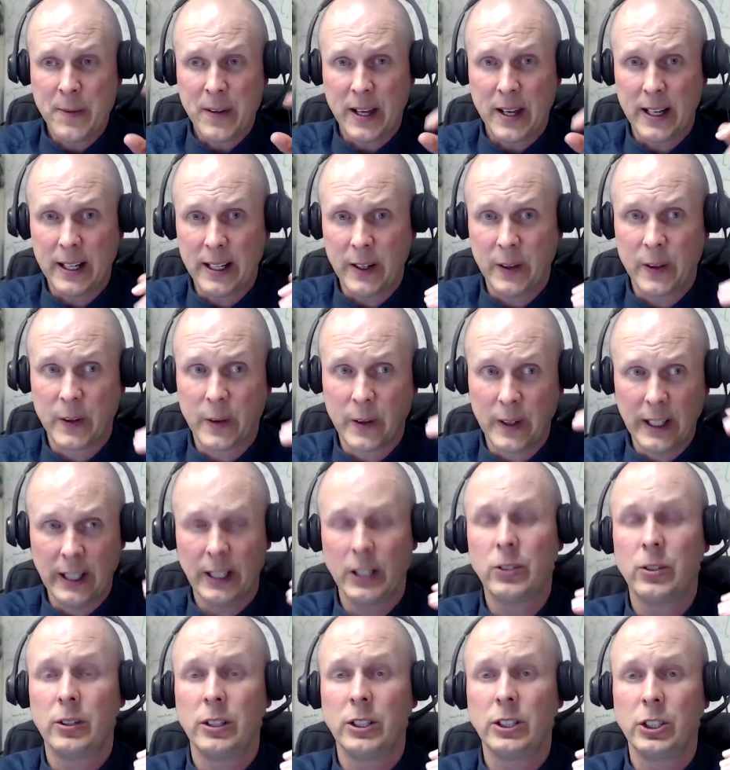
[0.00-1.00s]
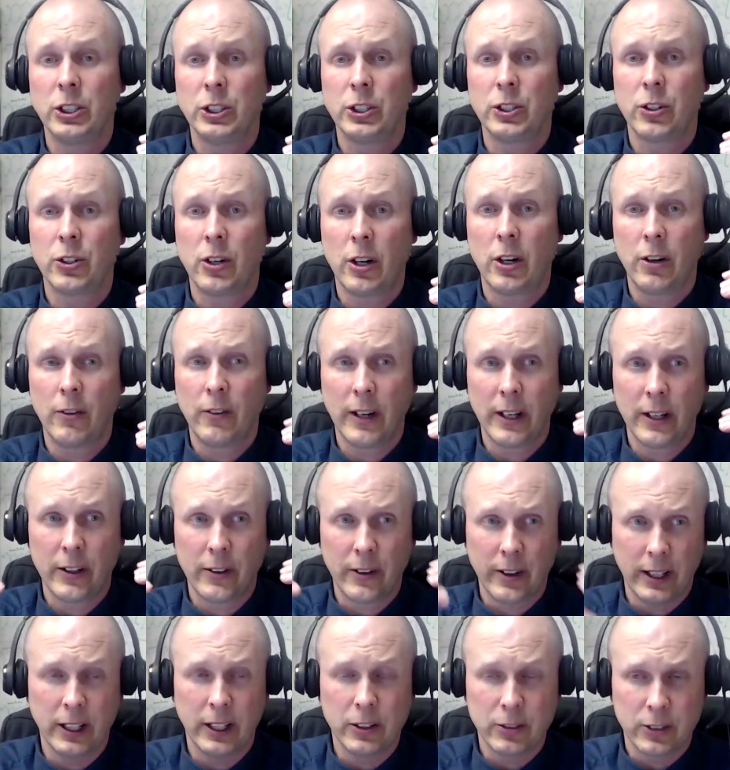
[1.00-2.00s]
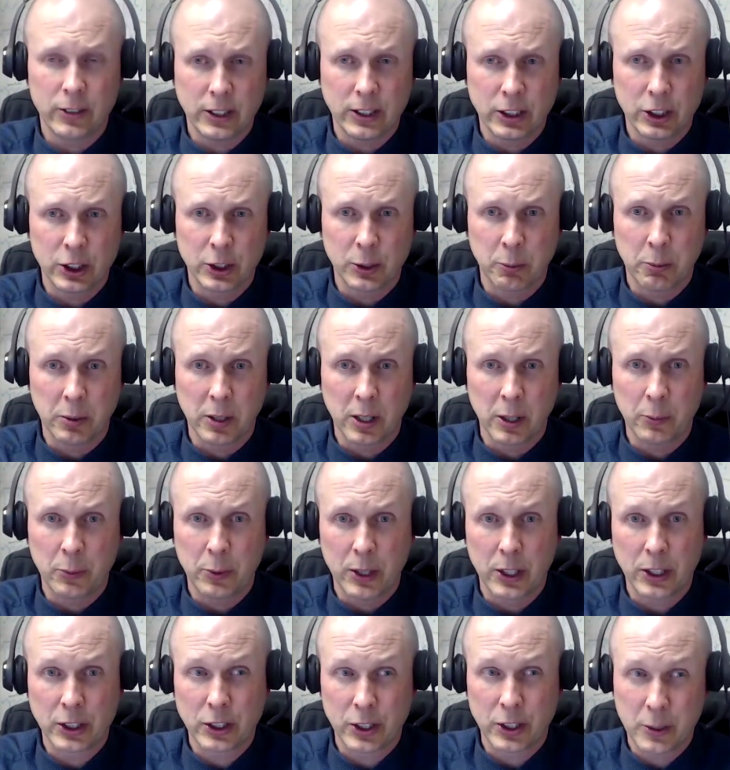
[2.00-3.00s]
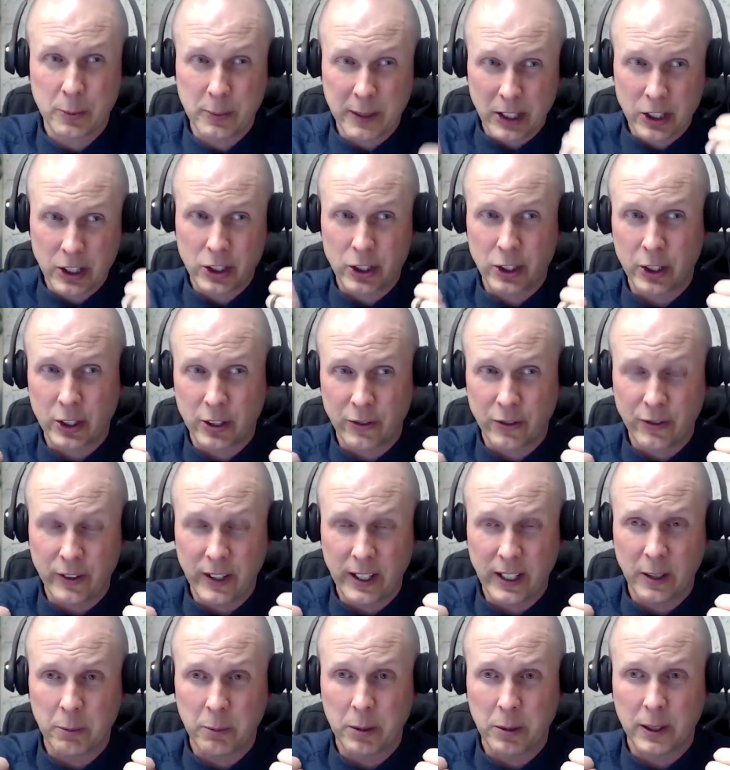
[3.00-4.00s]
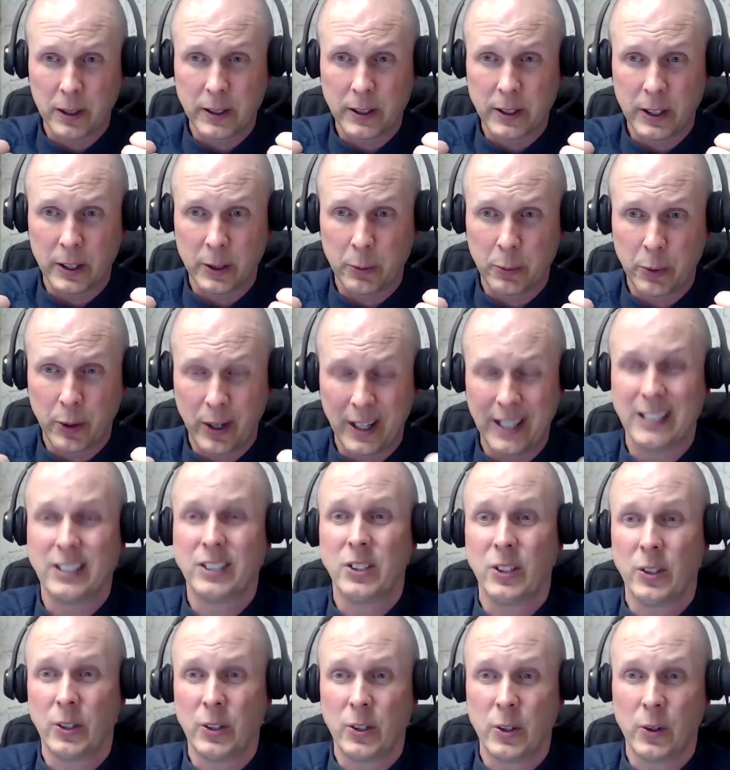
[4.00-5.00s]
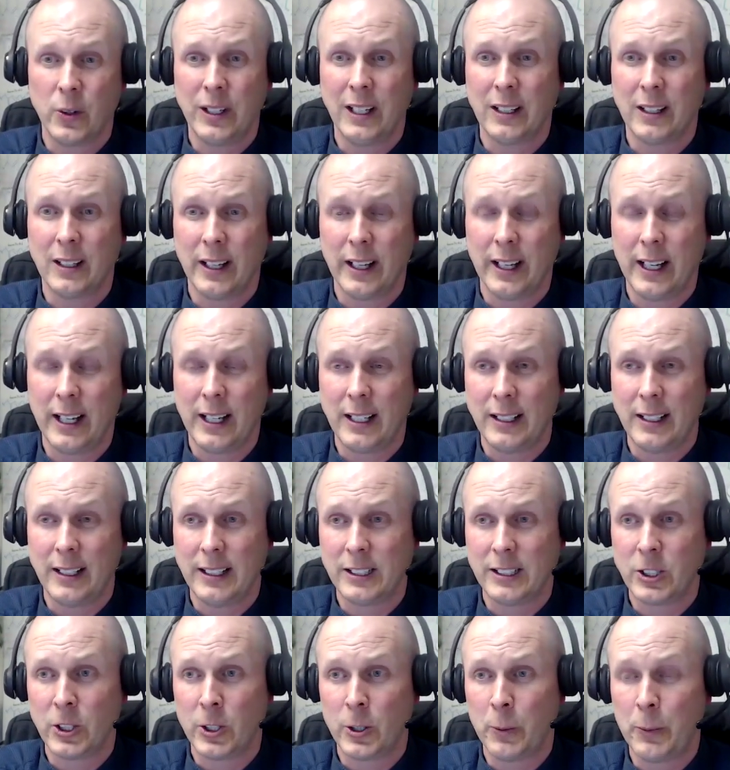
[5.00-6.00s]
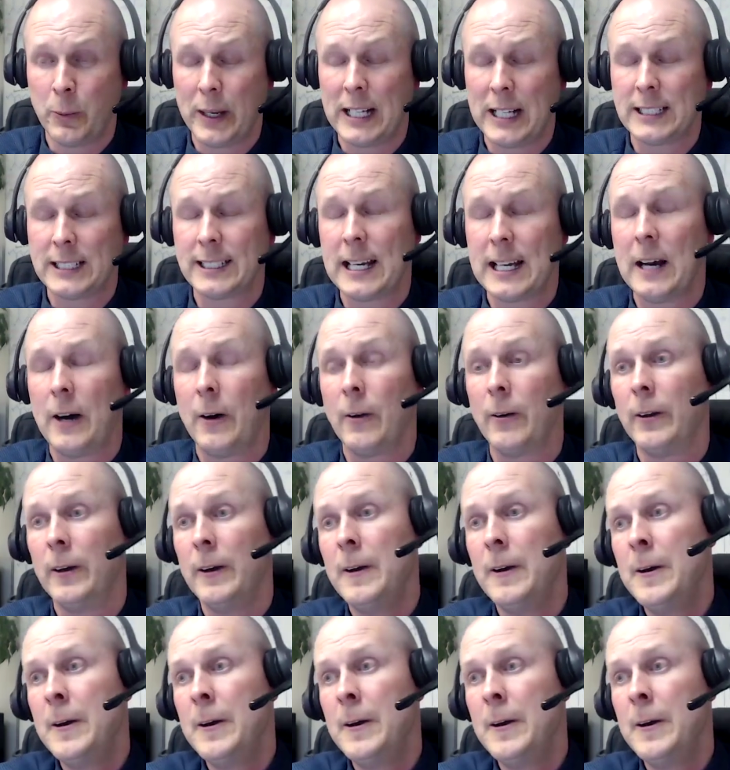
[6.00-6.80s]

and either increases your heart rate or increases your blood pressure to make sure you're feeding blood to your brain so you don't get lightheaded, dizzy, or pass out.